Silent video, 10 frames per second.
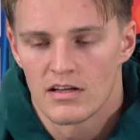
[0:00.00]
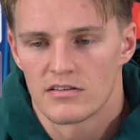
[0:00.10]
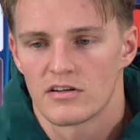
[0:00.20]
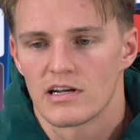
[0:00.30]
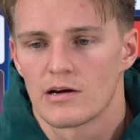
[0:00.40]

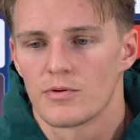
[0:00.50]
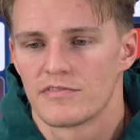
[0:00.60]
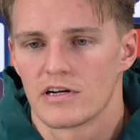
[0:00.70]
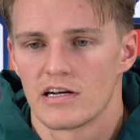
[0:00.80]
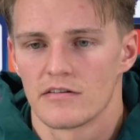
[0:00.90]
it's not like we've
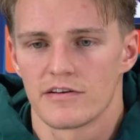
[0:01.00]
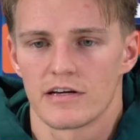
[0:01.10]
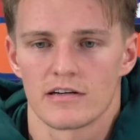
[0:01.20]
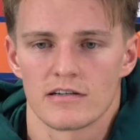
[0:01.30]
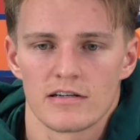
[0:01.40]
done
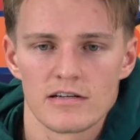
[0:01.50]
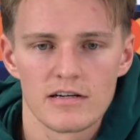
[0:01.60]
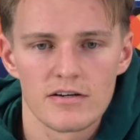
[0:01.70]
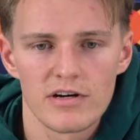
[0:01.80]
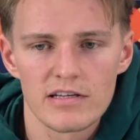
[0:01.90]
anything
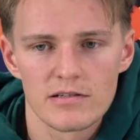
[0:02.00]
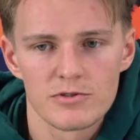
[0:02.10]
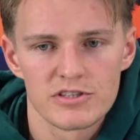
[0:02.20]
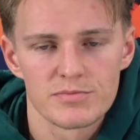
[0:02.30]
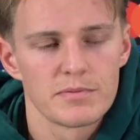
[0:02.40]
crazy. We're
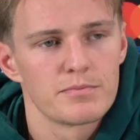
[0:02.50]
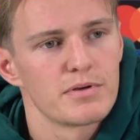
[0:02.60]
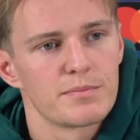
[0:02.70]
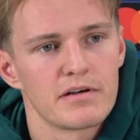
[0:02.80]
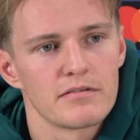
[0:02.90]
just
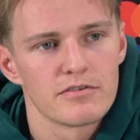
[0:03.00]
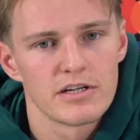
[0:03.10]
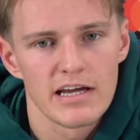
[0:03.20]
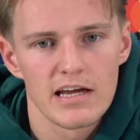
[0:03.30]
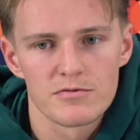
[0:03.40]
preparing for the
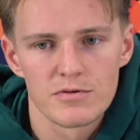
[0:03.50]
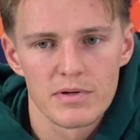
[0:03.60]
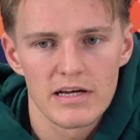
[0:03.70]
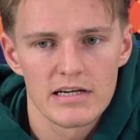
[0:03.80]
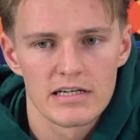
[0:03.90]
games we
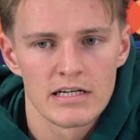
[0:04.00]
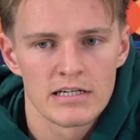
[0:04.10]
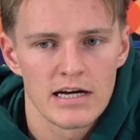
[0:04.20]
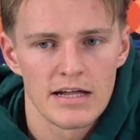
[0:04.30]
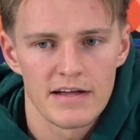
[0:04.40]
play, and
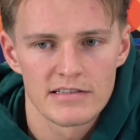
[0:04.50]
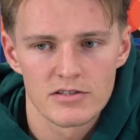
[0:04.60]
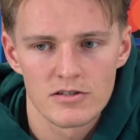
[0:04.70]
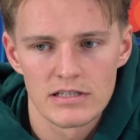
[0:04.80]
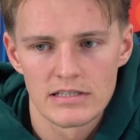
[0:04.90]
and that's
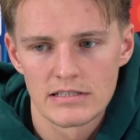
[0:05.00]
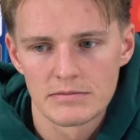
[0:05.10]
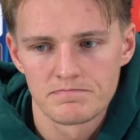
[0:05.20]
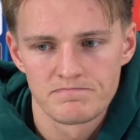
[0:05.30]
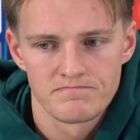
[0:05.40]
all.
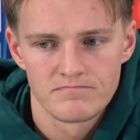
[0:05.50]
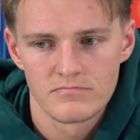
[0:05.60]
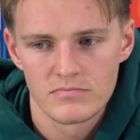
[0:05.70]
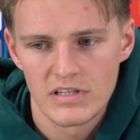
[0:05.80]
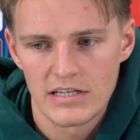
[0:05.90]
And
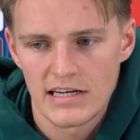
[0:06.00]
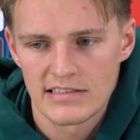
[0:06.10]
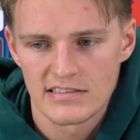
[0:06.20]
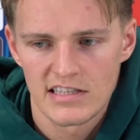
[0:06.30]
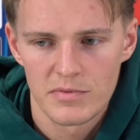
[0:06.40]
yeah,
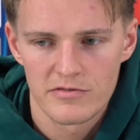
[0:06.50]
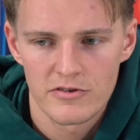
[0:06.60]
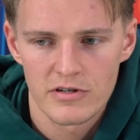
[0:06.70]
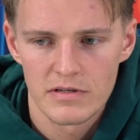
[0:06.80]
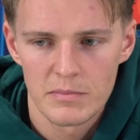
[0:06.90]
as I said
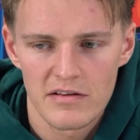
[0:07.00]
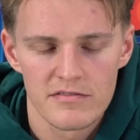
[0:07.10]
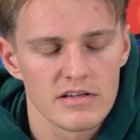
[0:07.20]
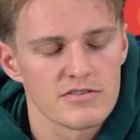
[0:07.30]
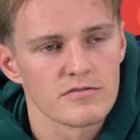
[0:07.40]
before, the main
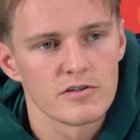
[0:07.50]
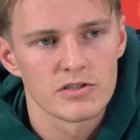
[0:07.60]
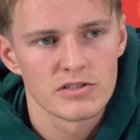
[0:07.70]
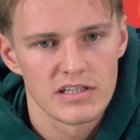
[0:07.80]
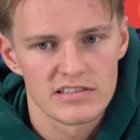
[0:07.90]
thing is to
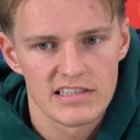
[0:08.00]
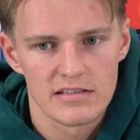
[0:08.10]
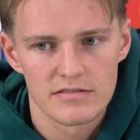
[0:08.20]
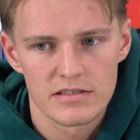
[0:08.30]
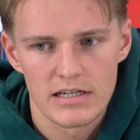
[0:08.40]
focus on
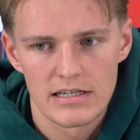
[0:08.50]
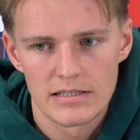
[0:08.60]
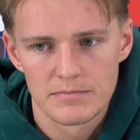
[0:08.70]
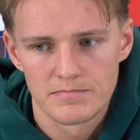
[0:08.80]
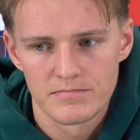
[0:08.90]
ourselves,
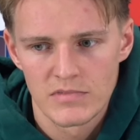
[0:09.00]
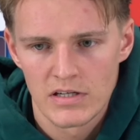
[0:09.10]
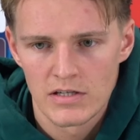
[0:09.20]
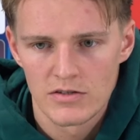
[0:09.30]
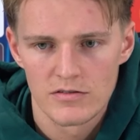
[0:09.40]
um,
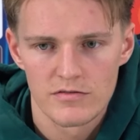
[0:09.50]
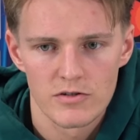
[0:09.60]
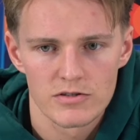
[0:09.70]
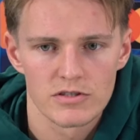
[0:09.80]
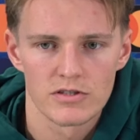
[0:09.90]
to
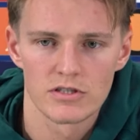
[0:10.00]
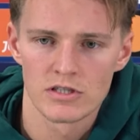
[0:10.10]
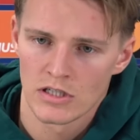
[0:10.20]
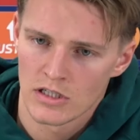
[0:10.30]
focus on